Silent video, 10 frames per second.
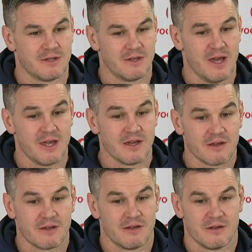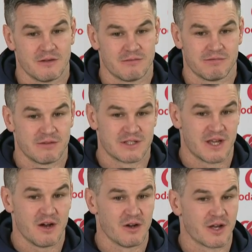yeah, you you it's
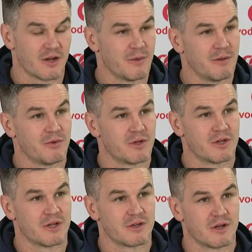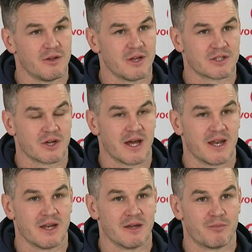there, like you know I mean, but it, it, I don't think it's going to add
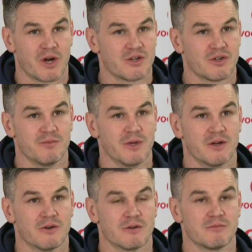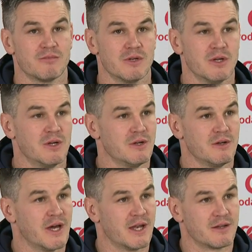any pressure to me
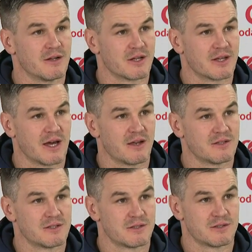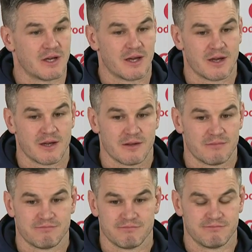or anything like that. It's uh,
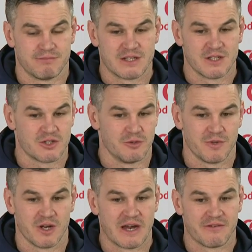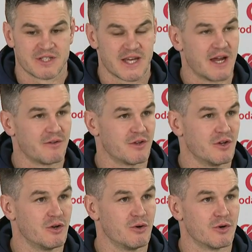it's not something I ever set out to
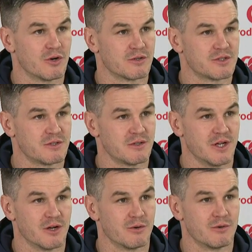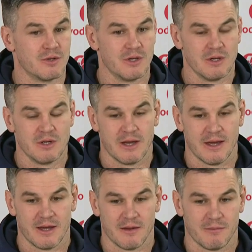do, or you know,
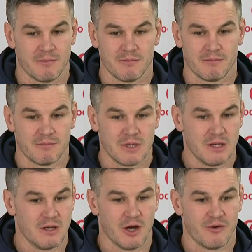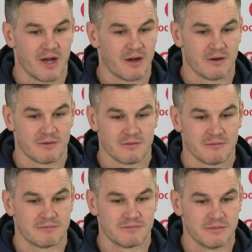um, I'd rather
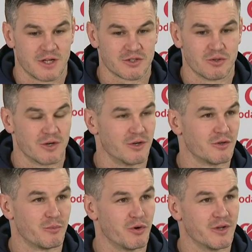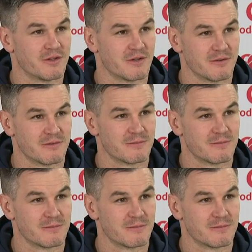not score another point and